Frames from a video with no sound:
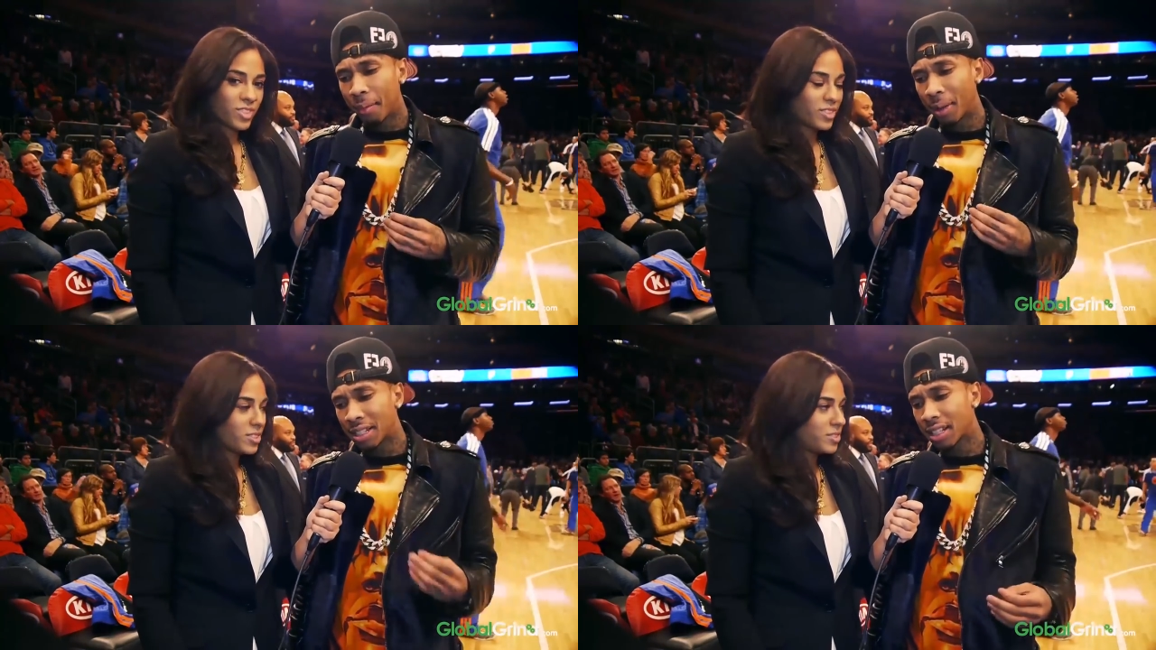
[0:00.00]

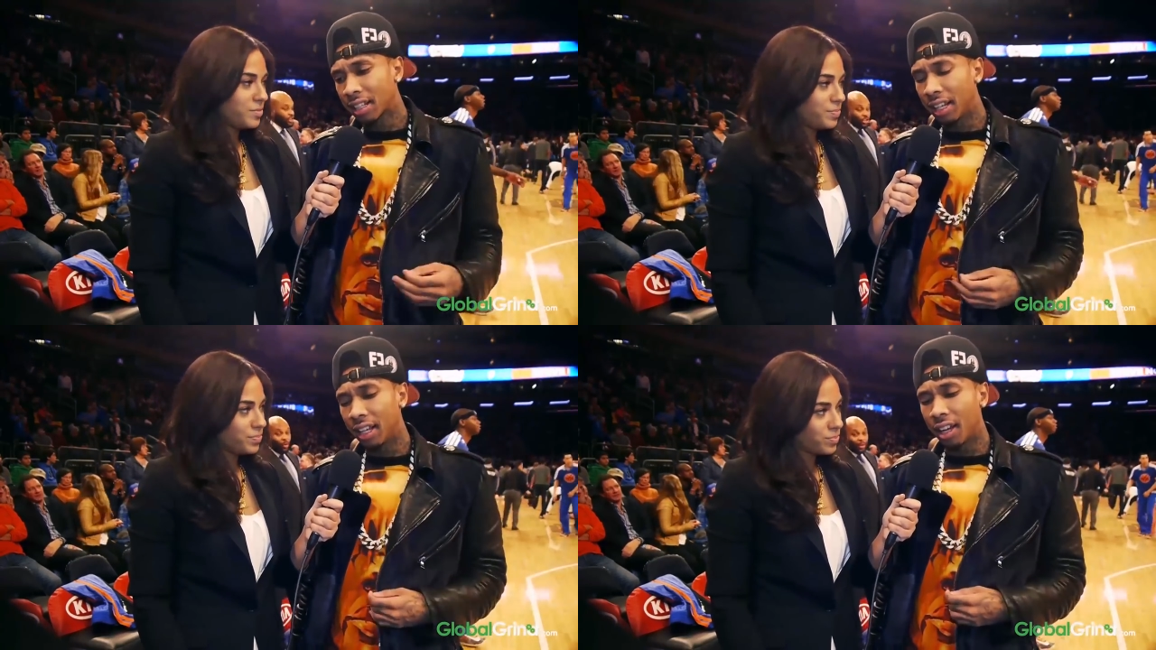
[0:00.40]

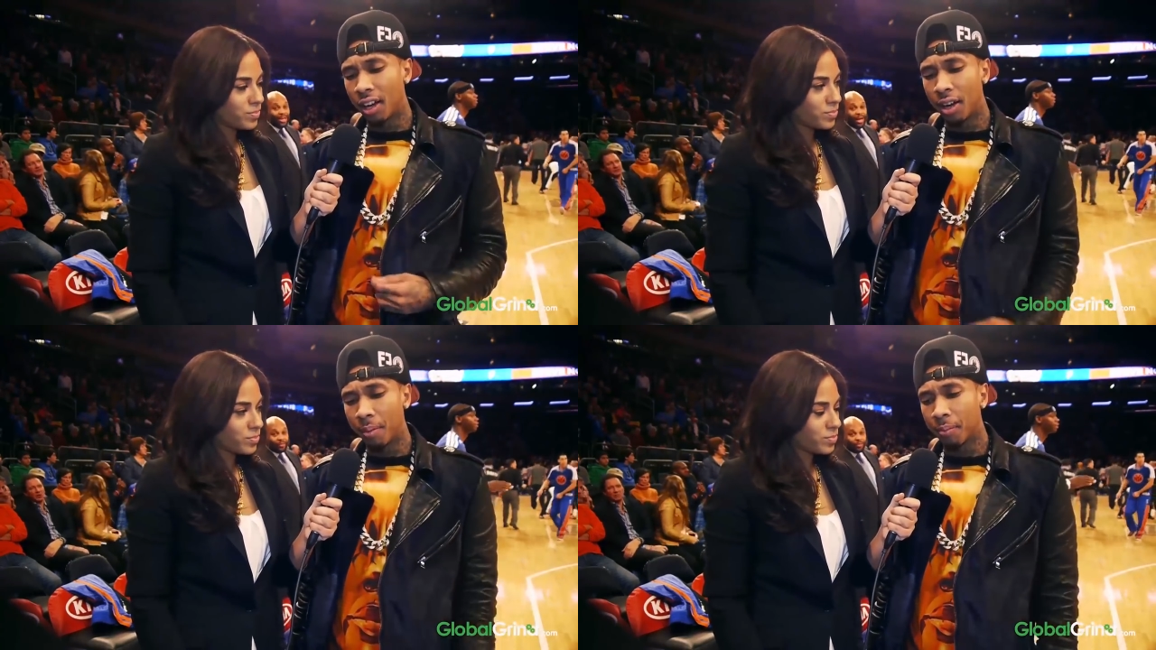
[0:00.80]
Speaker 1: Basically,
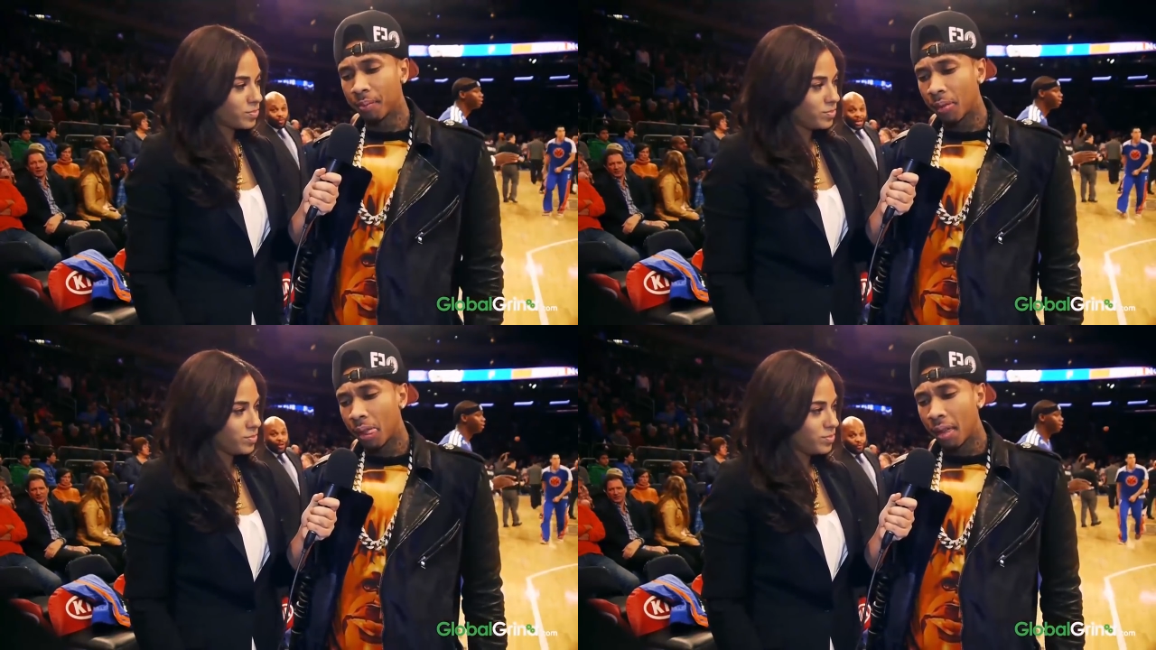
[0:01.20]

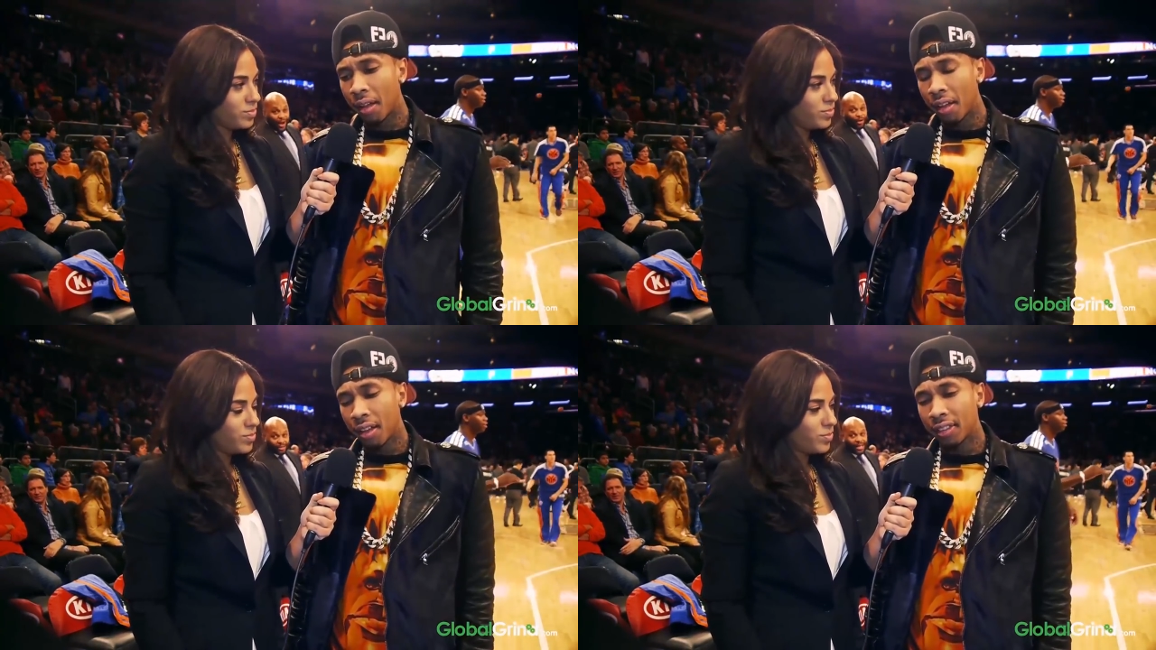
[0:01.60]

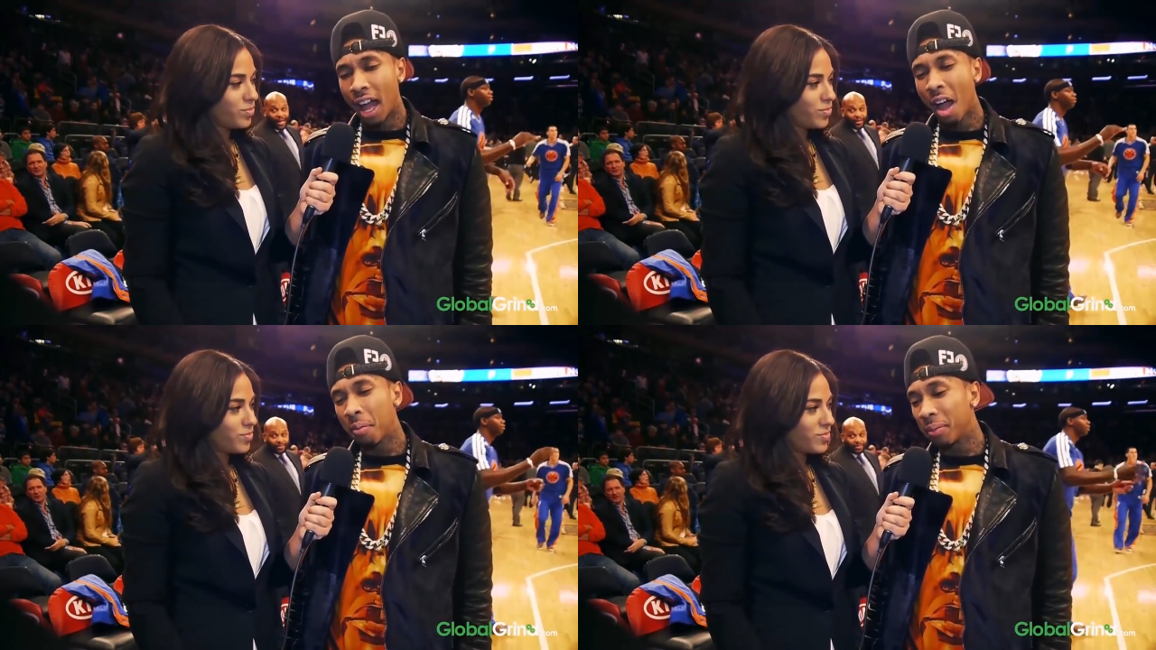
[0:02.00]
the
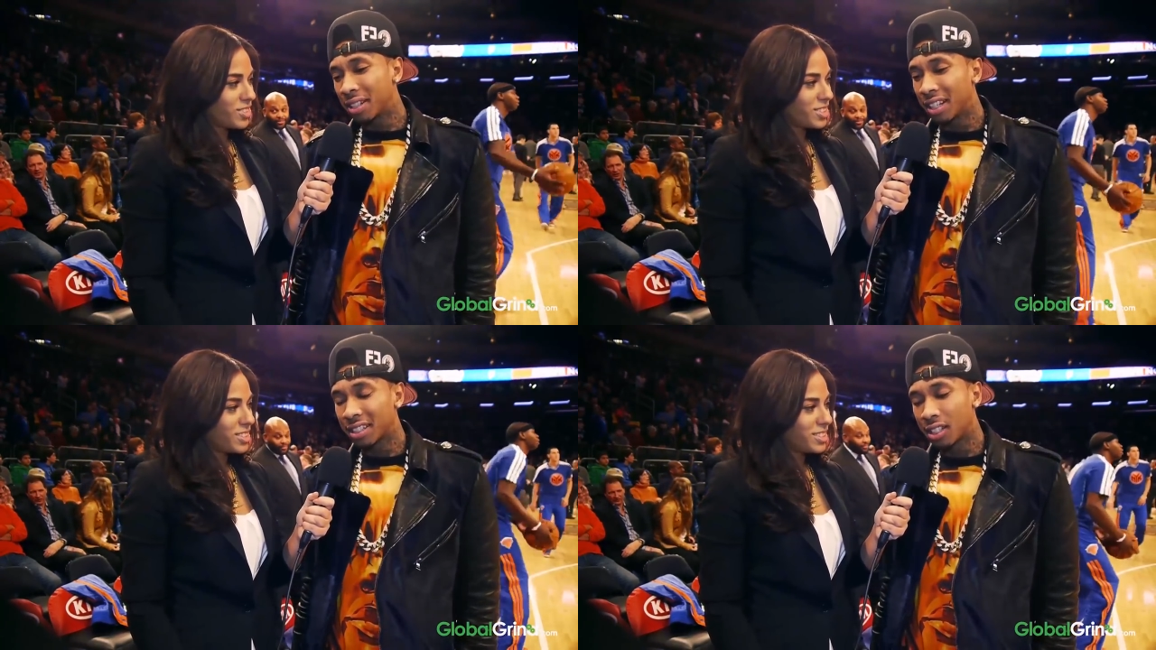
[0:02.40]
album
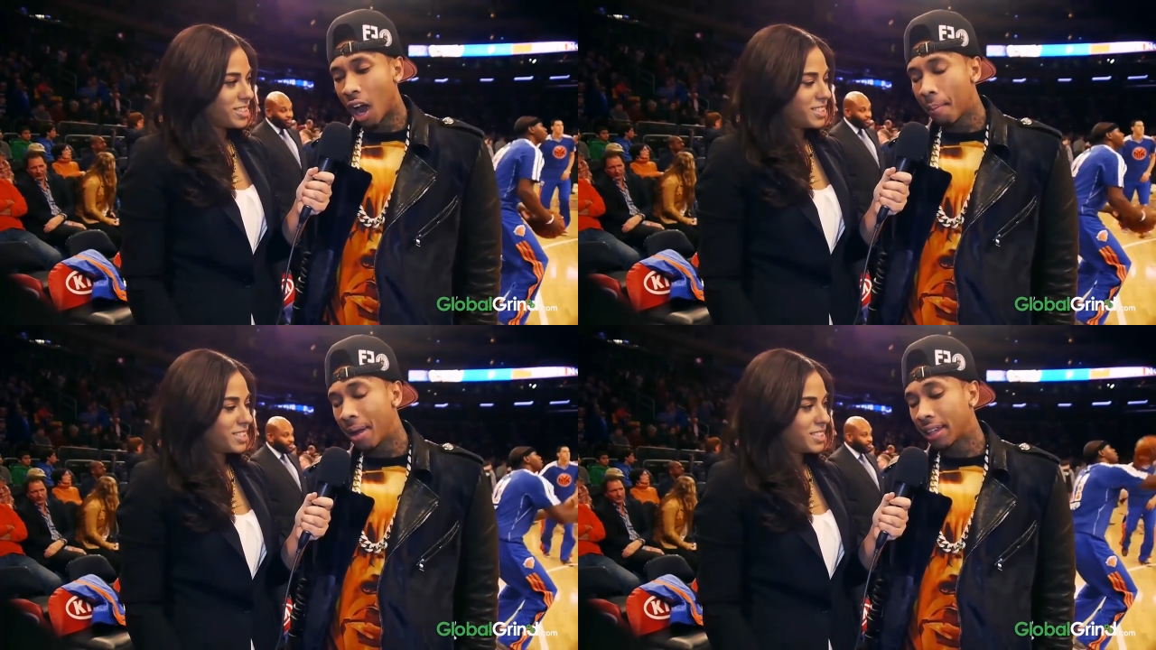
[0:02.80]
is,
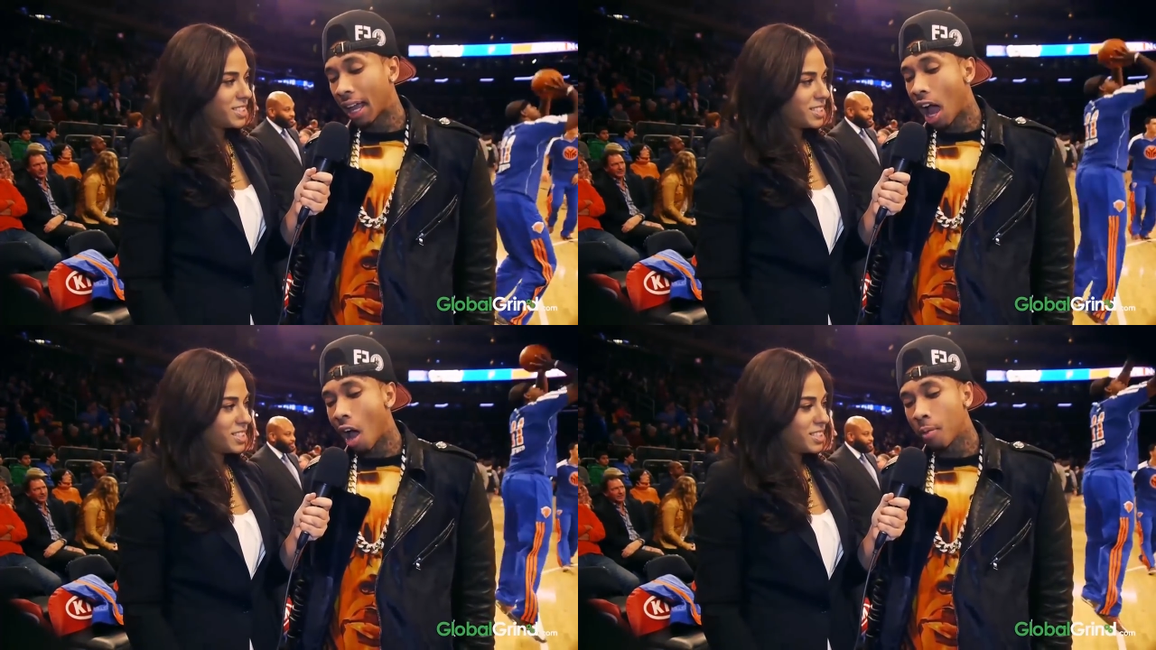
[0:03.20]
I made the
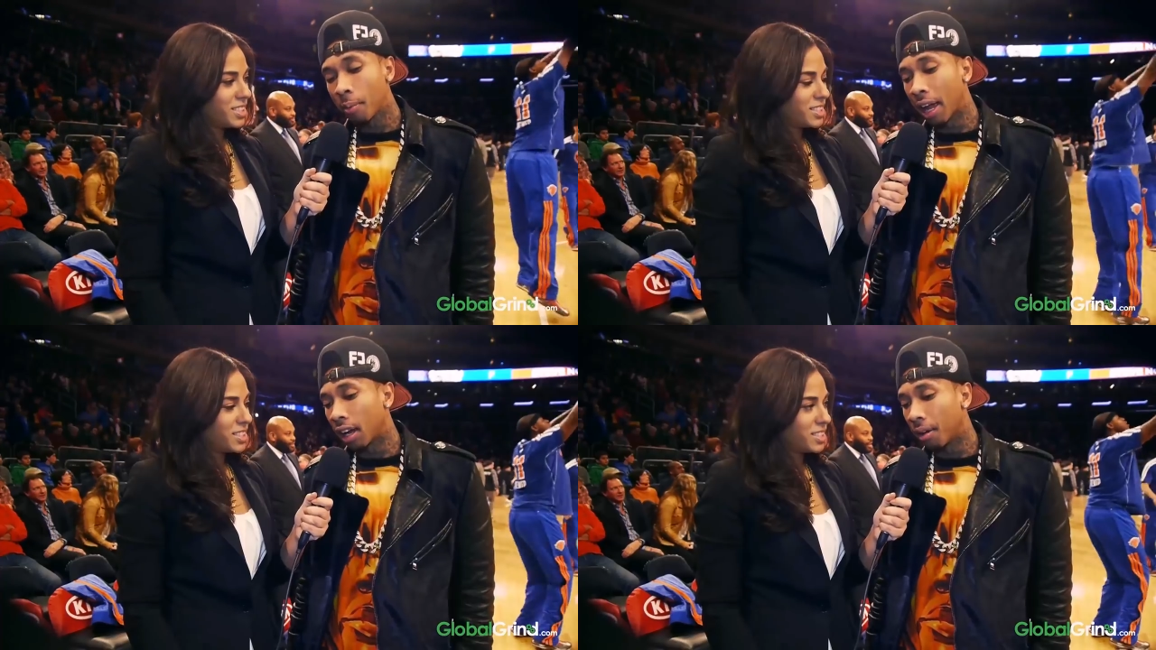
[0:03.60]
album
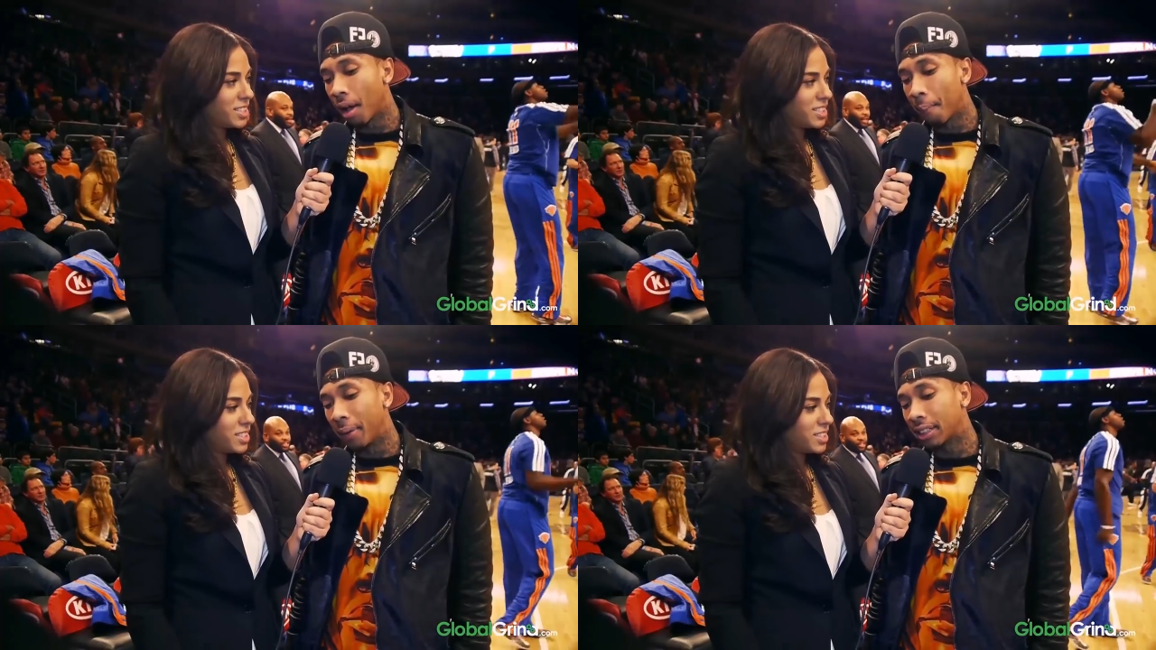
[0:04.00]
like a
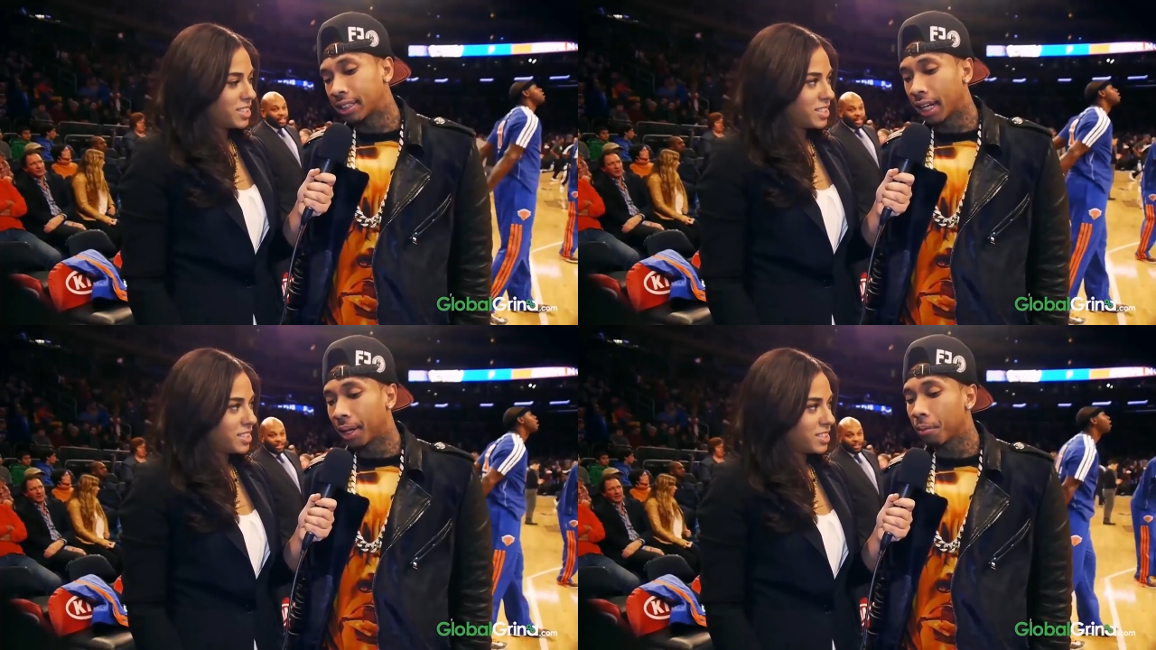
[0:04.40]

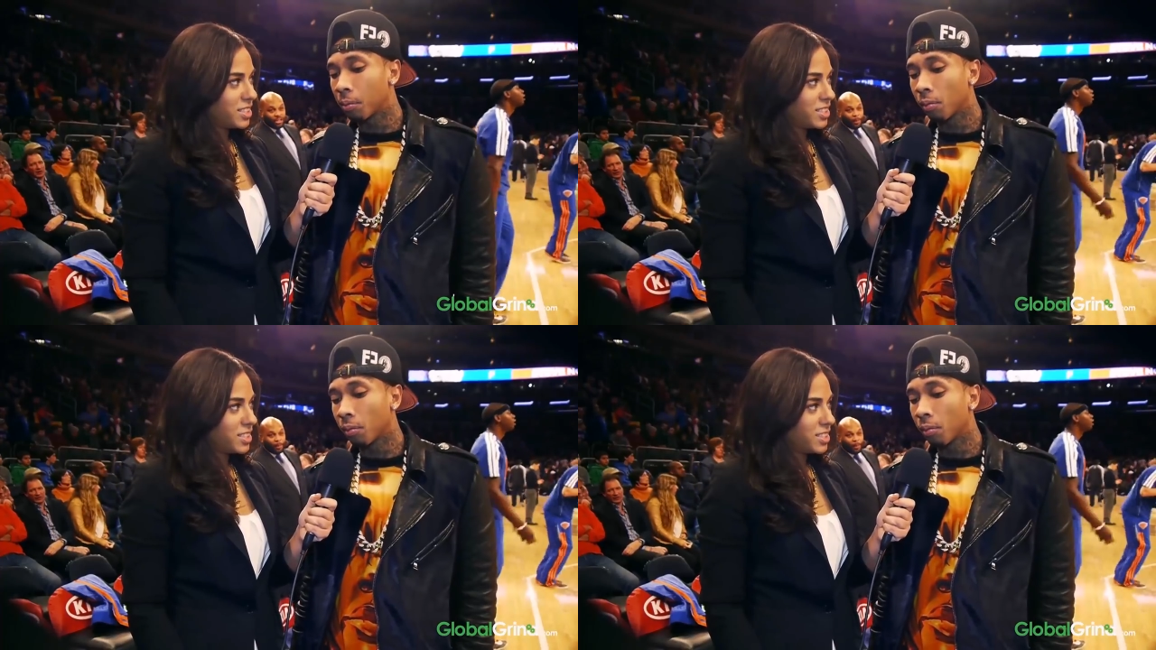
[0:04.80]
mixtape.